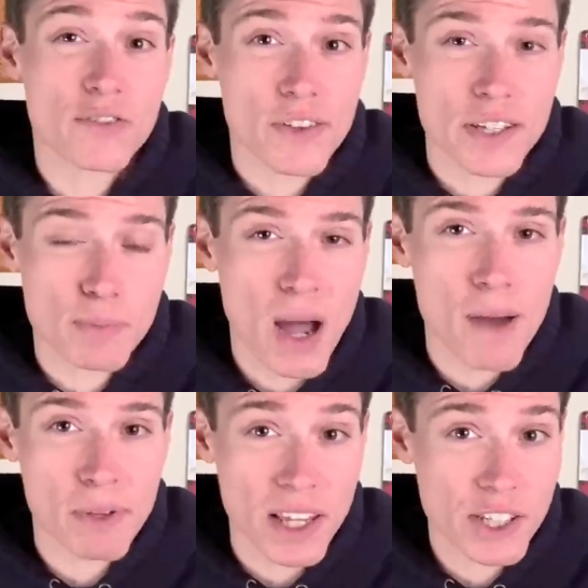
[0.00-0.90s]
for this
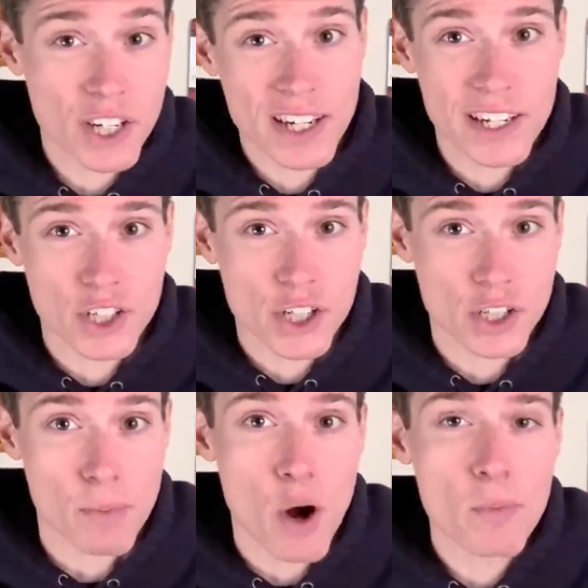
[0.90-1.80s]
population in just
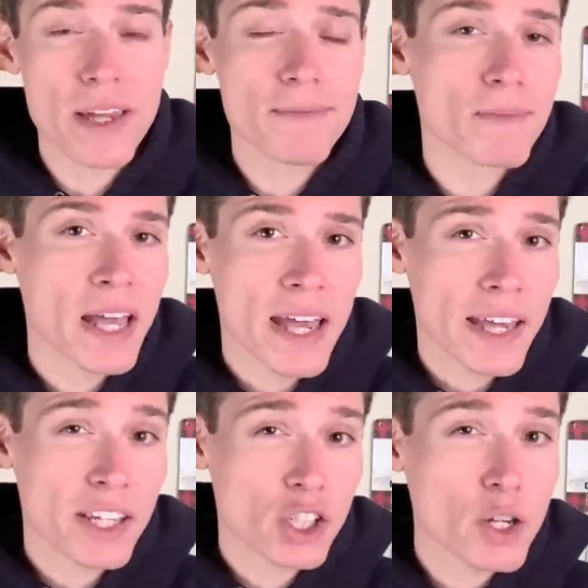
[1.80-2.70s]
a moment,
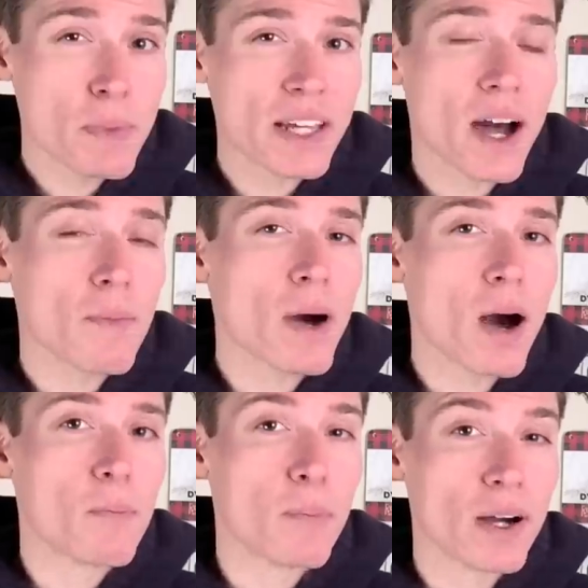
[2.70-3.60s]
it should become
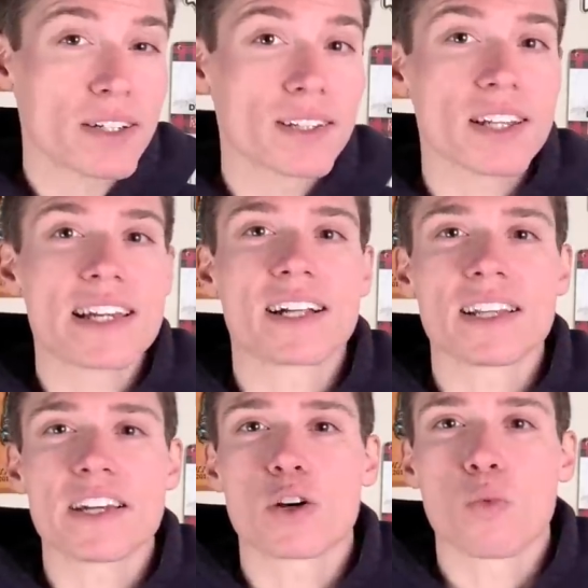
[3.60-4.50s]
abundantly
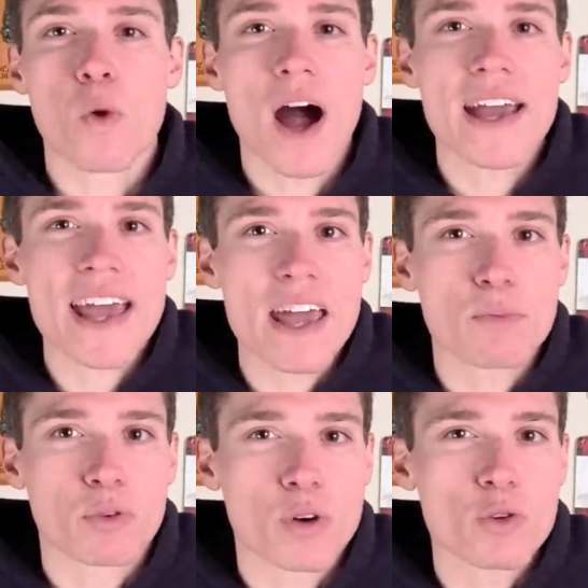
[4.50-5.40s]
clear why
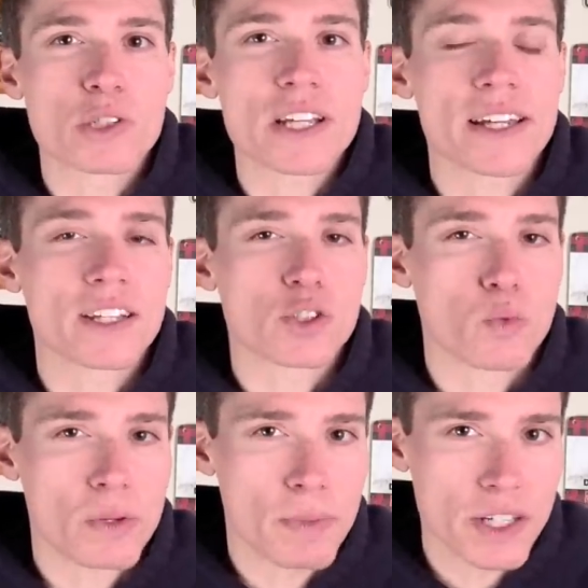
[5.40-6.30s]
a pro cyclist
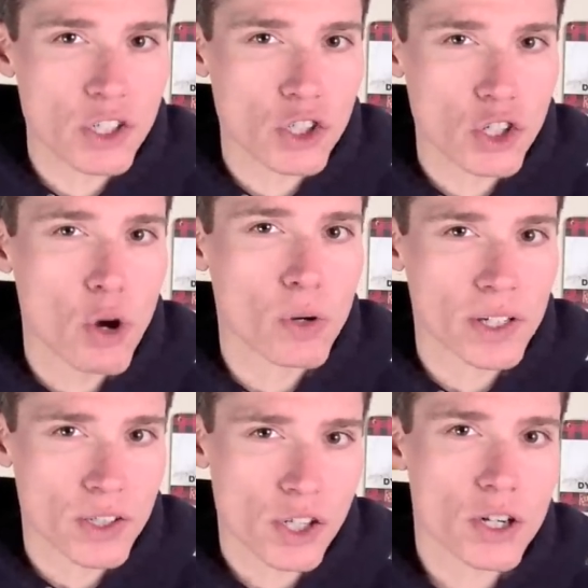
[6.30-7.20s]
would be so
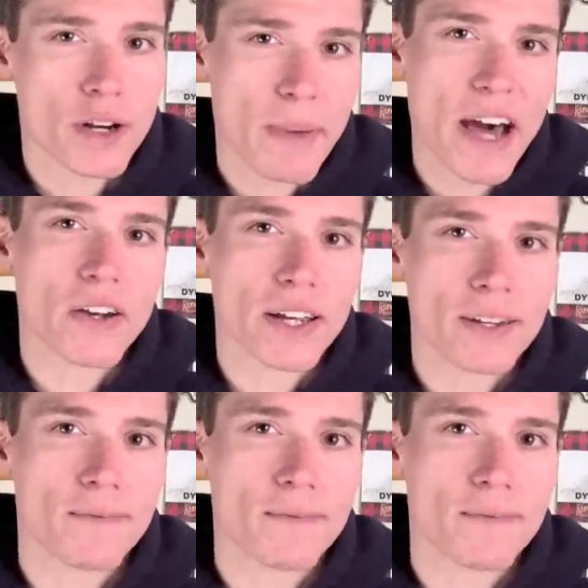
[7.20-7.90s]
concerned about it.